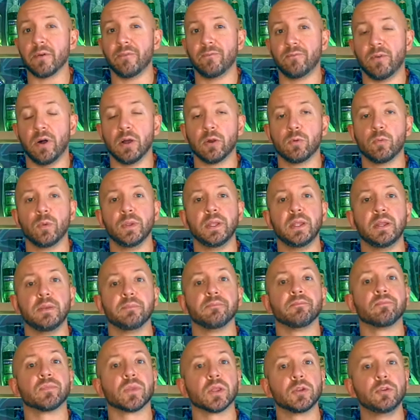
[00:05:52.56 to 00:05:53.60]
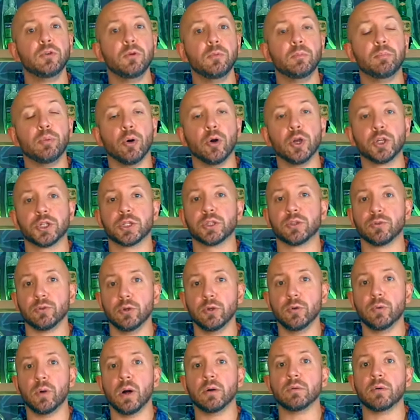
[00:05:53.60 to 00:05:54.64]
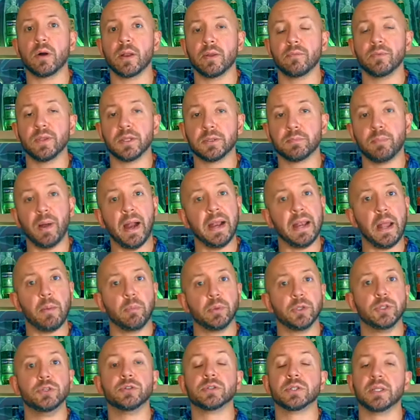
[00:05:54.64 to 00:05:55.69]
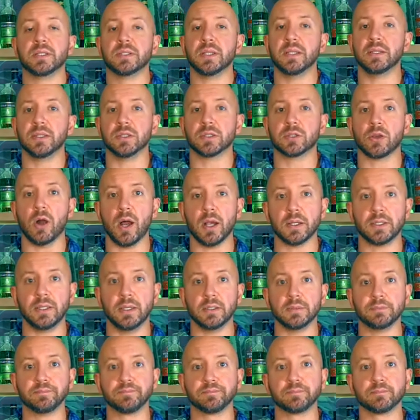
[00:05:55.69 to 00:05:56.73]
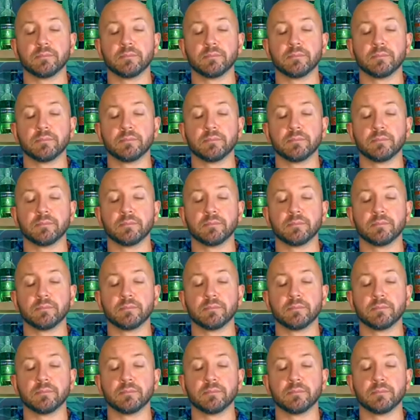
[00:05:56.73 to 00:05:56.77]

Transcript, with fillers: of funk with it to push through a lot of this pineapple juice that's in this cocktail.